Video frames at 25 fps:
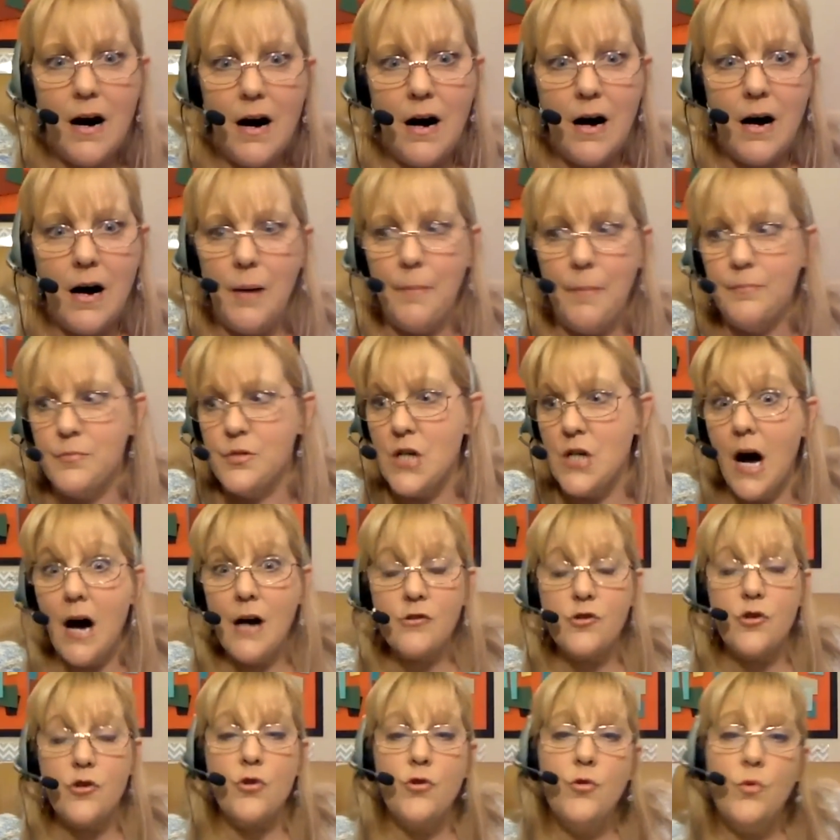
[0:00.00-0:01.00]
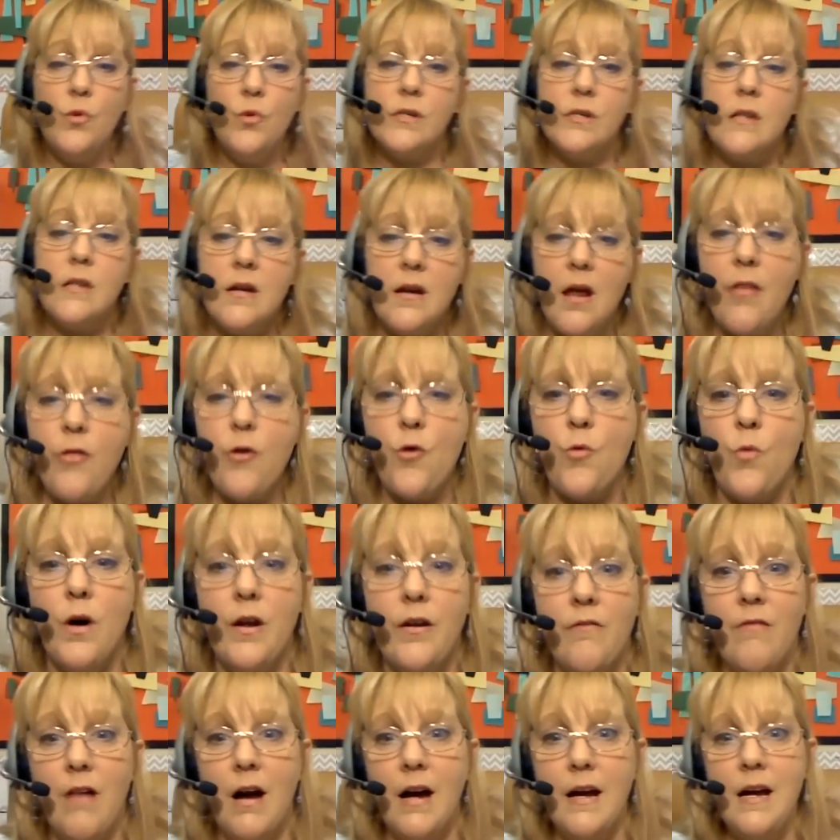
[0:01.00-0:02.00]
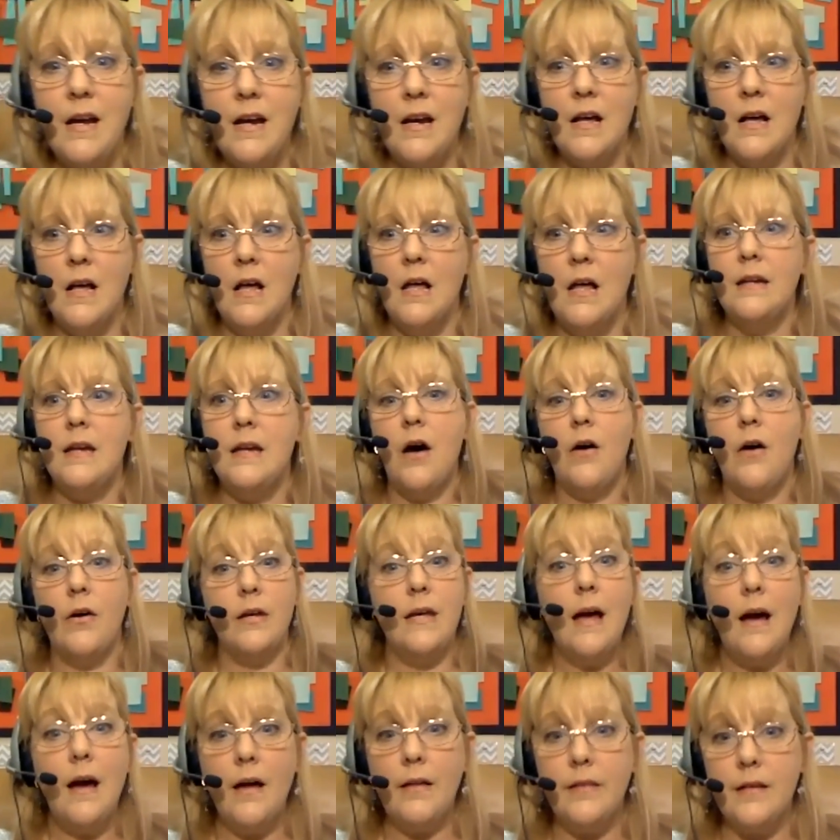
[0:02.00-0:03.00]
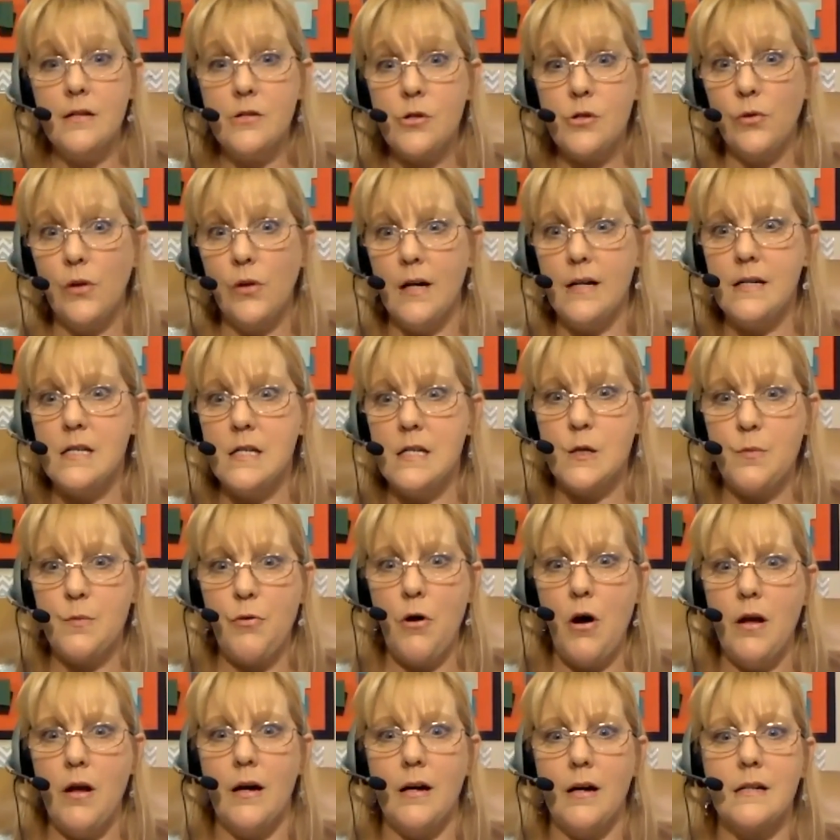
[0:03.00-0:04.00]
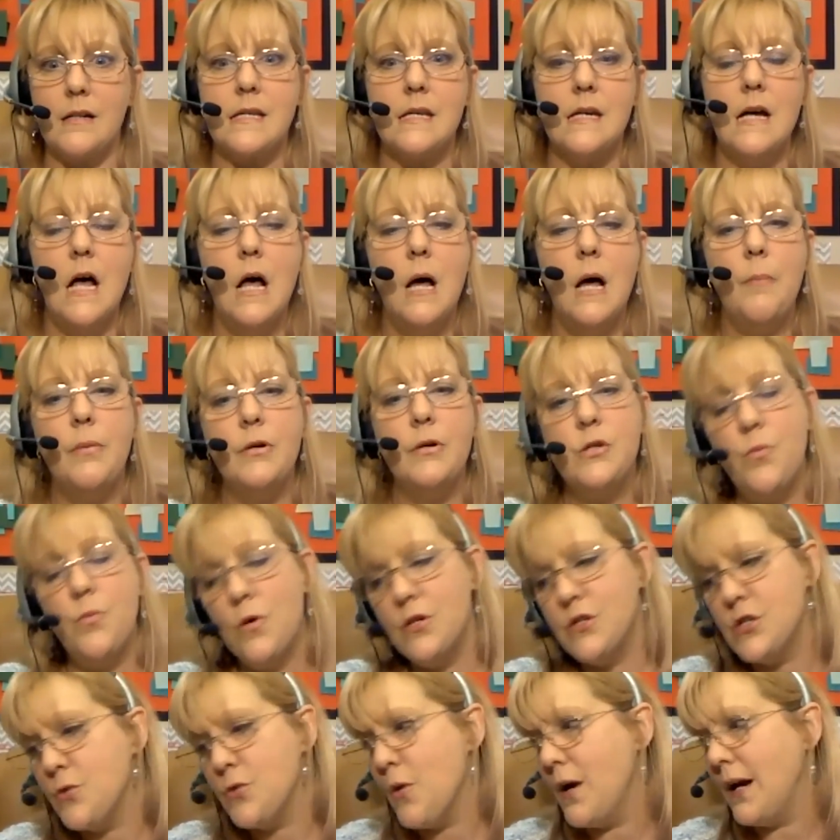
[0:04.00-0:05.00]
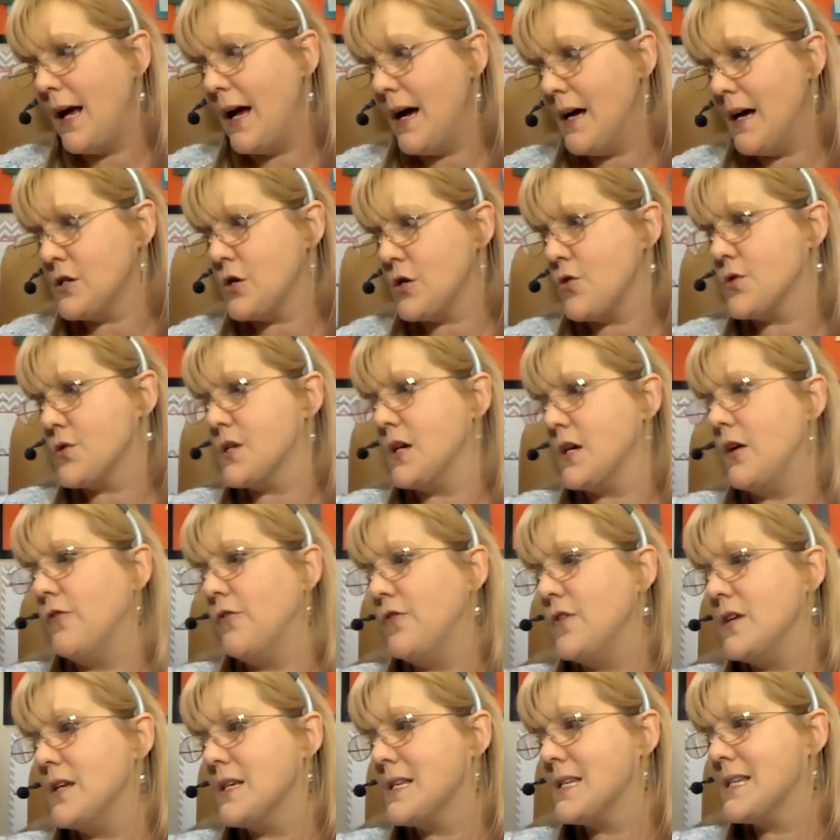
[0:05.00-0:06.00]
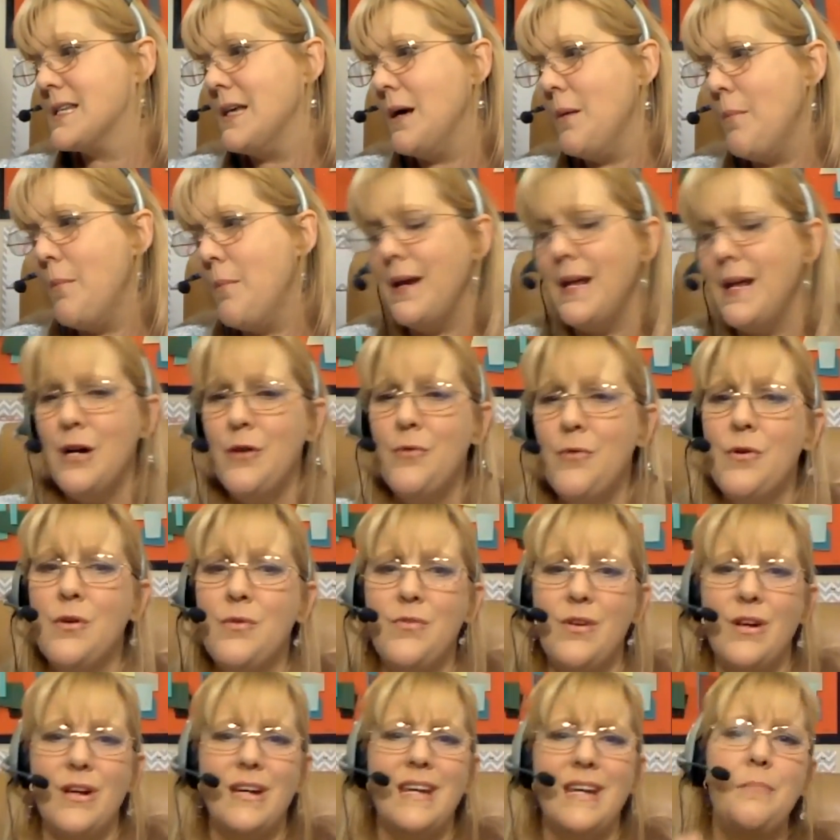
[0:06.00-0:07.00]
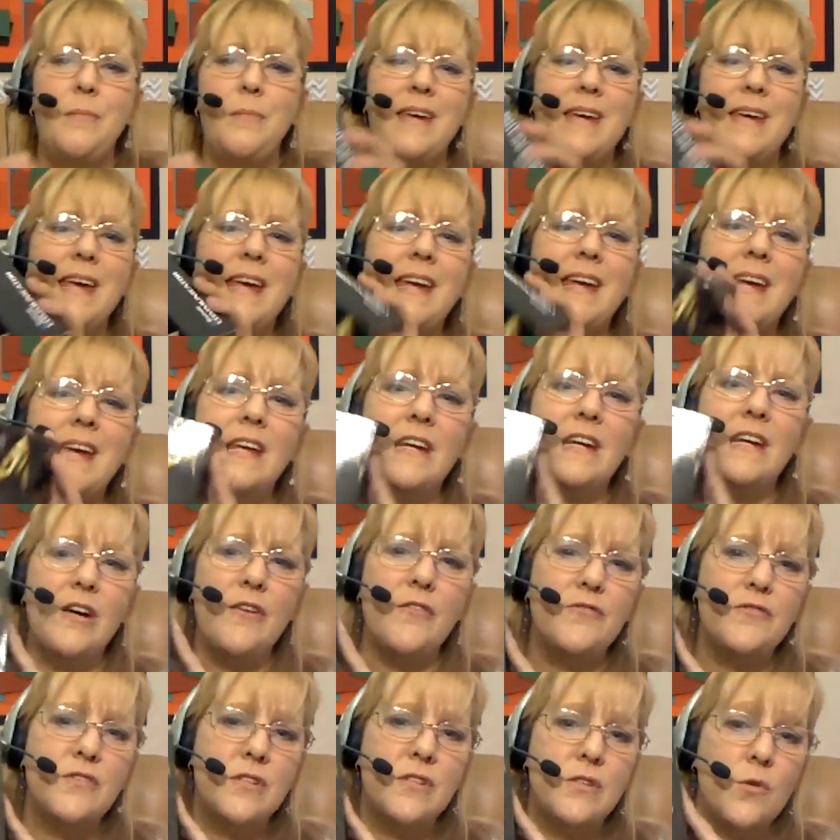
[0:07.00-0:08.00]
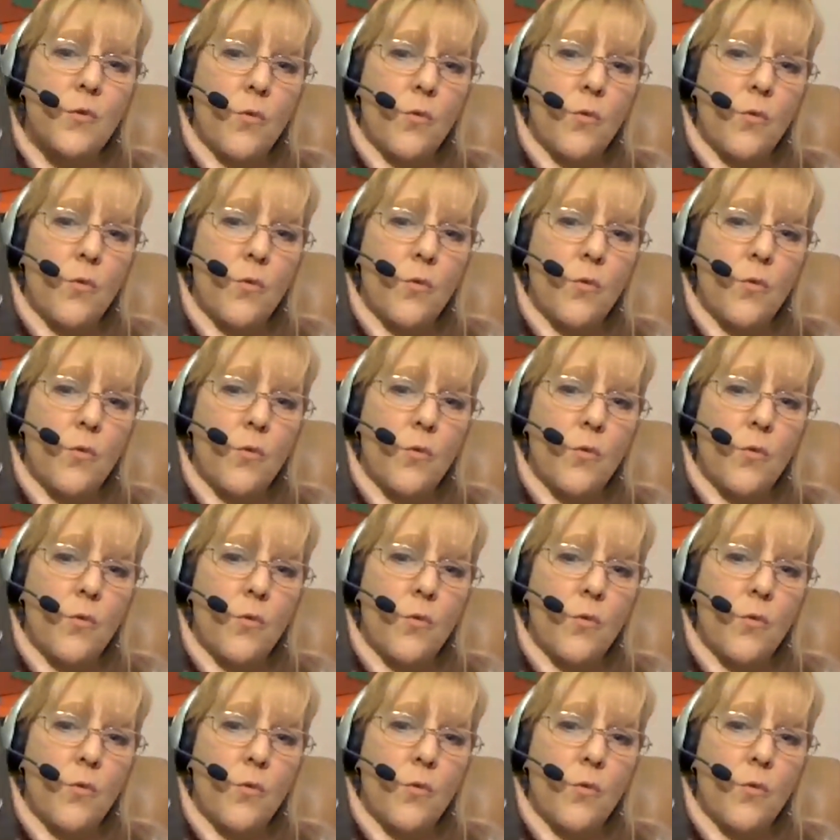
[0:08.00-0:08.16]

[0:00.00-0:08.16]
Um, Doctor Who is another one, right? Now, yeah, these are licensed products, but what you want to ask yourself is somebody who would be geeky enough to